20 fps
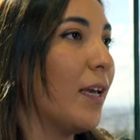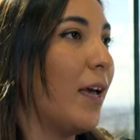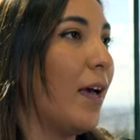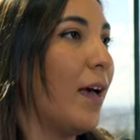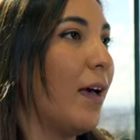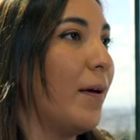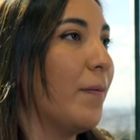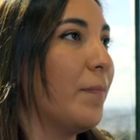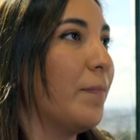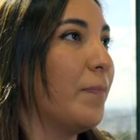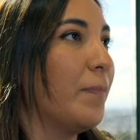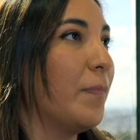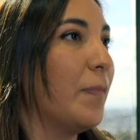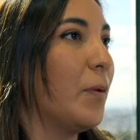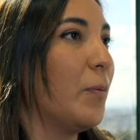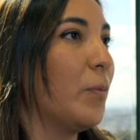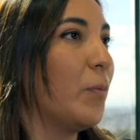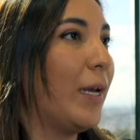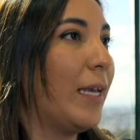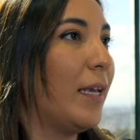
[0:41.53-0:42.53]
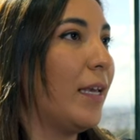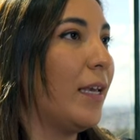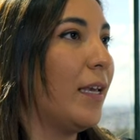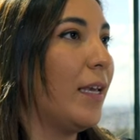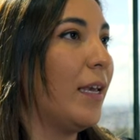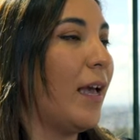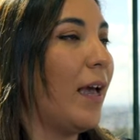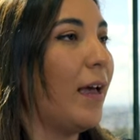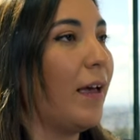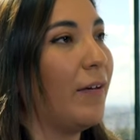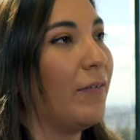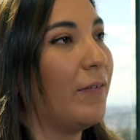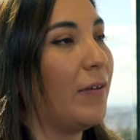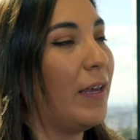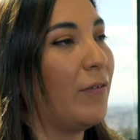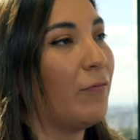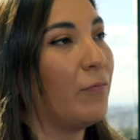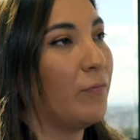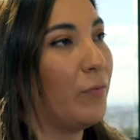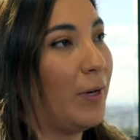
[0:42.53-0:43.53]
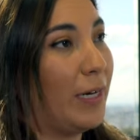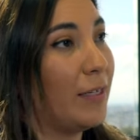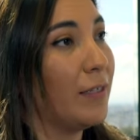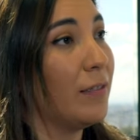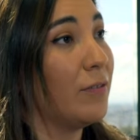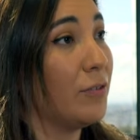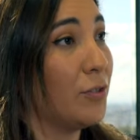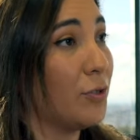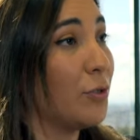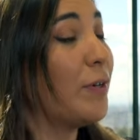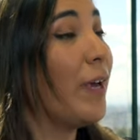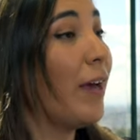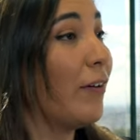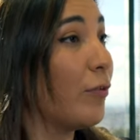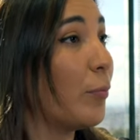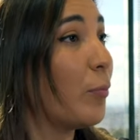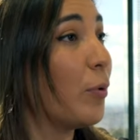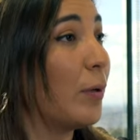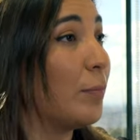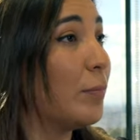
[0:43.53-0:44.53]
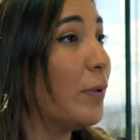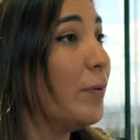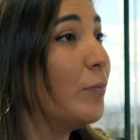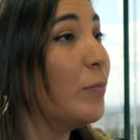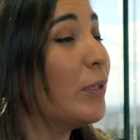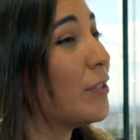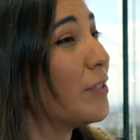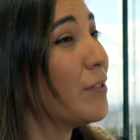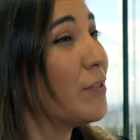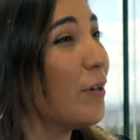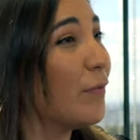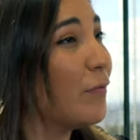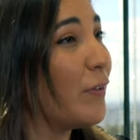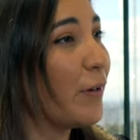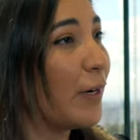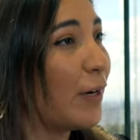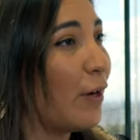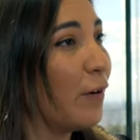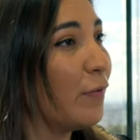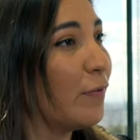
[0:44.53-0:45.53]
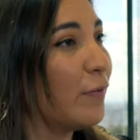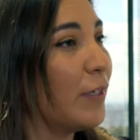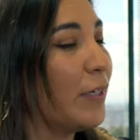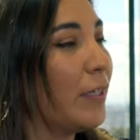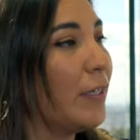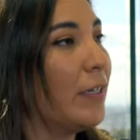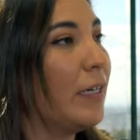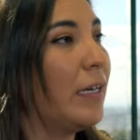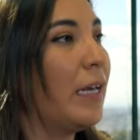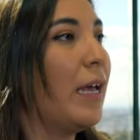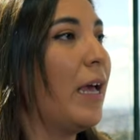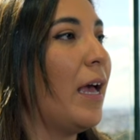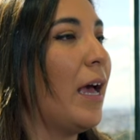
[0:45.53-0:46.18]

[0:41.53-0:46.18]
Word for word: Um, we have, if we do have a problem, which is not very often,